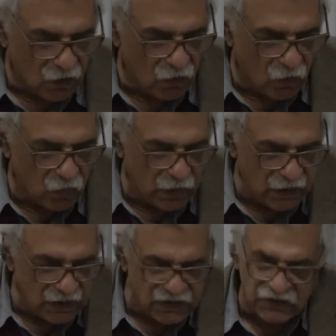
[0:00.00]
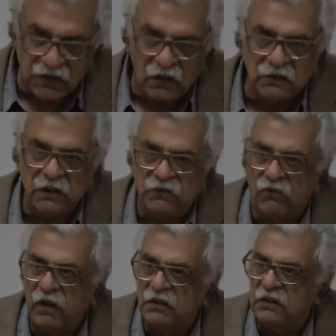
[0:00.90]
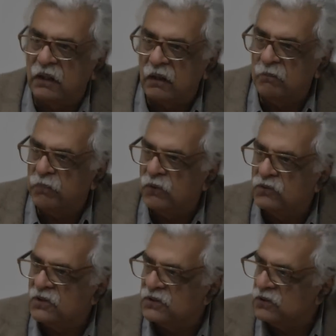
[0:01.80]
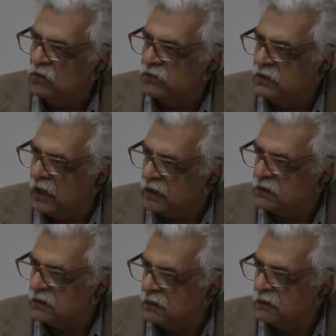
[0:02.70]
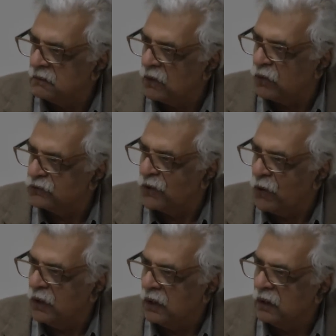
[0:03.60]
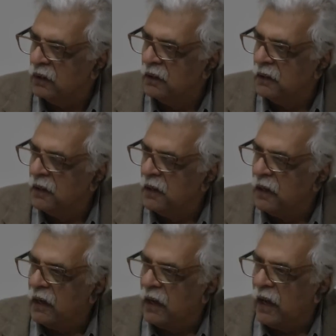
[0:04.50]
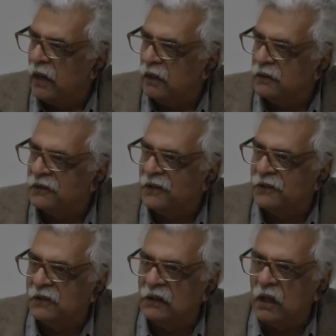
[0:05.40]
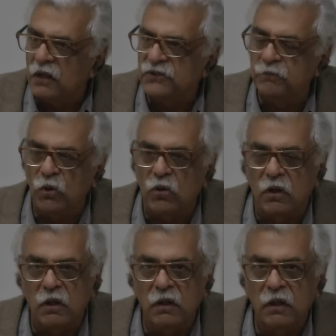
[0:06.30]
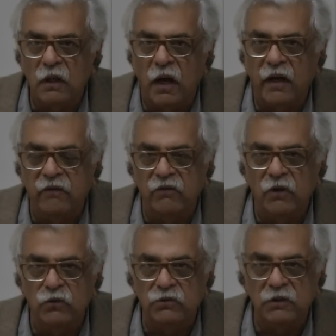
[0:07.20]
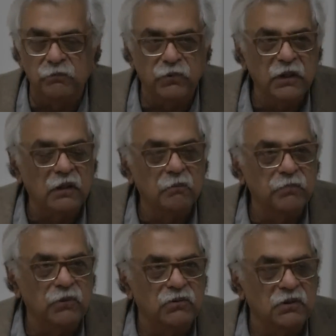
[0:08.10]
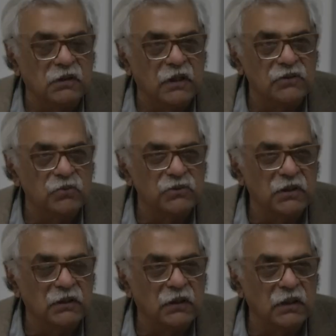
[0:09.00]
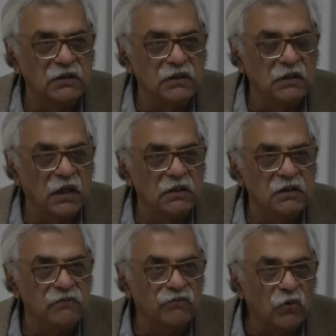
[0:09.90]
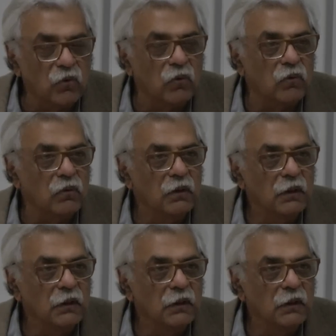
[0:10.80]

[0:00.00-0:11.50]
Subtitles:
when I started writing, computers had not yet got going. And the last book I wrote in pre-computer days was in 1984.